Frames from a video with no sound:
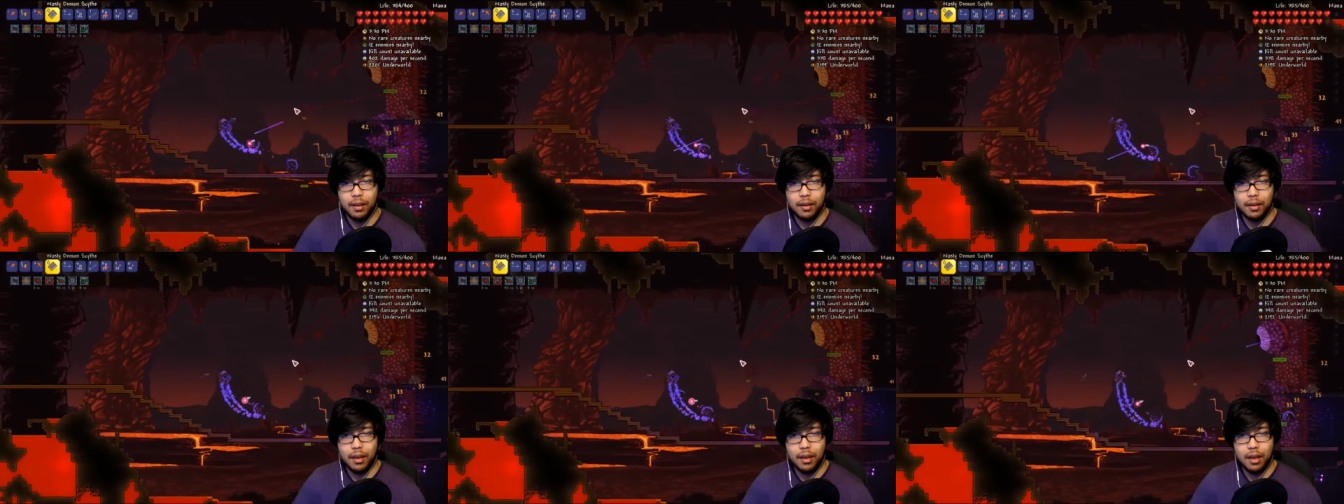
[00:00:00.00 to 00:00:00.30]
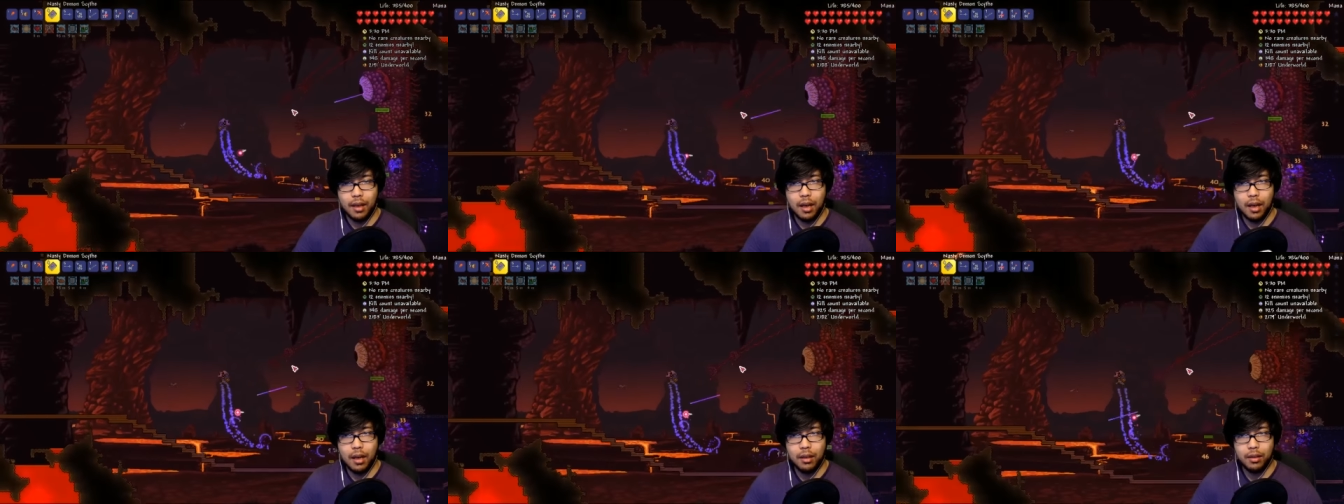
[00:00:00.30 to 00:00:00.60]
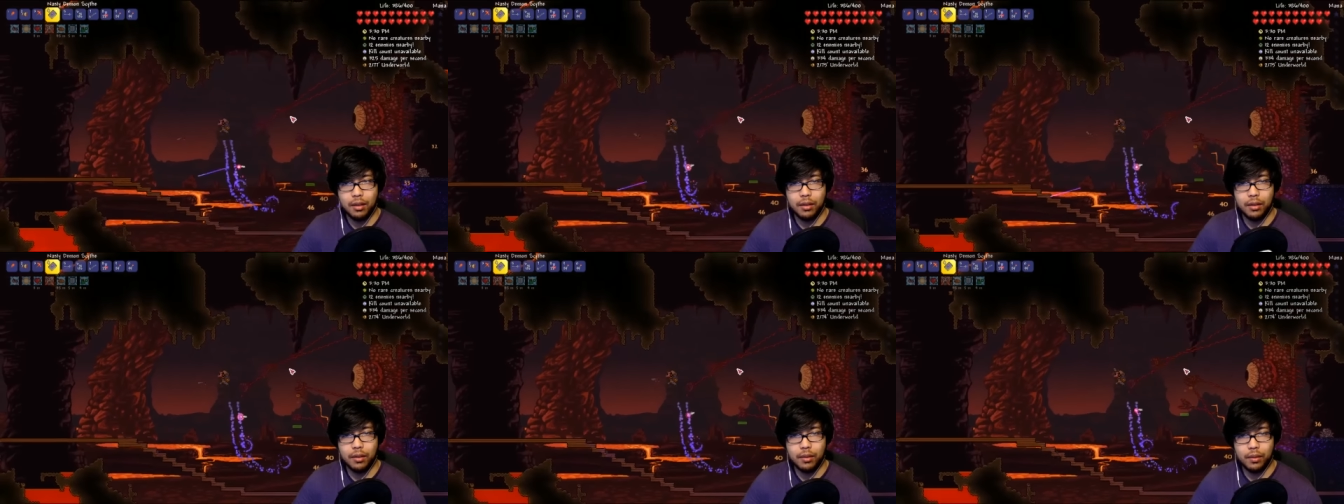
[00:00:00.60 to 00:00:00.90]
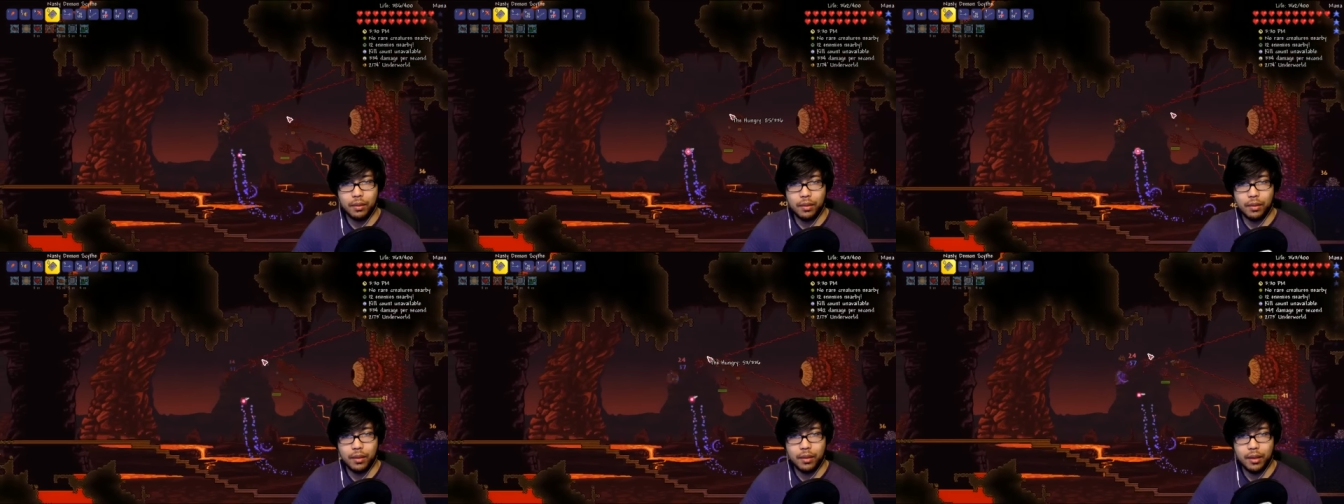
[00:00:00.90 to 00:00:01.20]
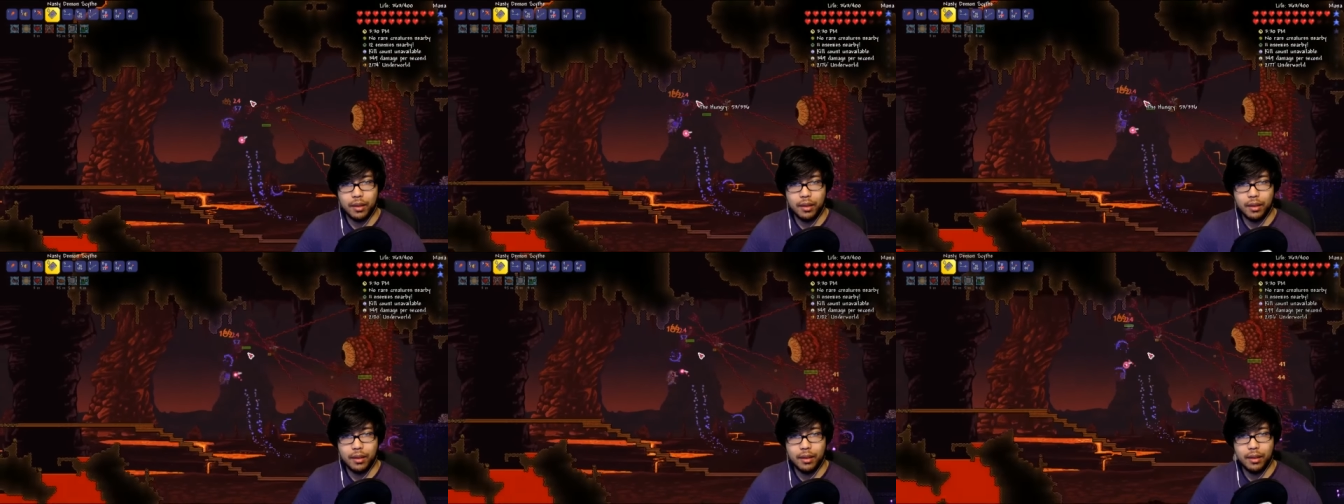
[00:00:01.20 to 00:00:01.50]
the
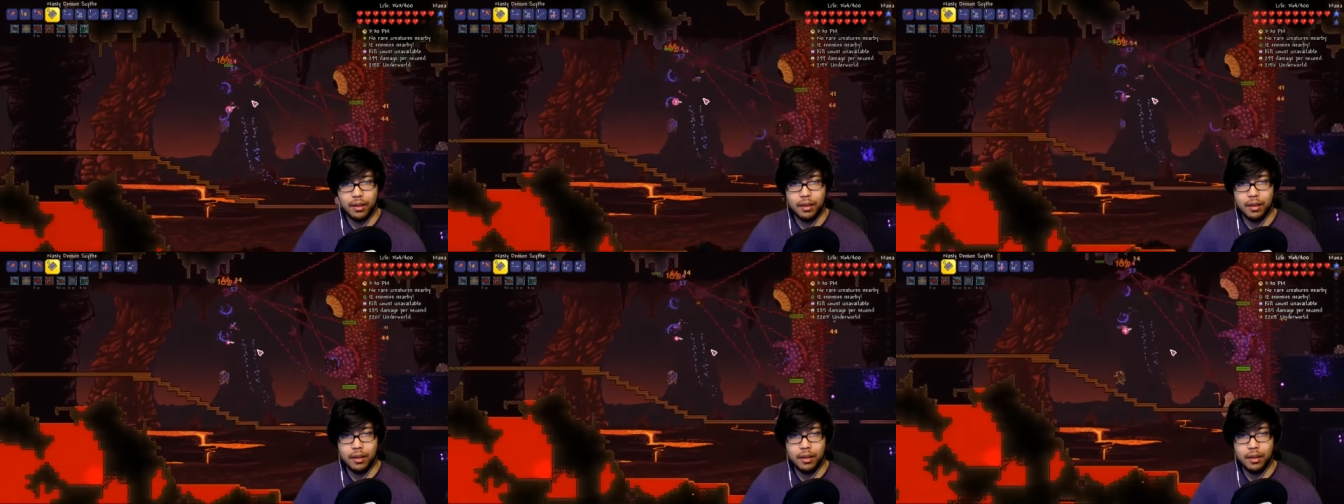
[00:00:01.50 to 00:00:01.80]
hungry.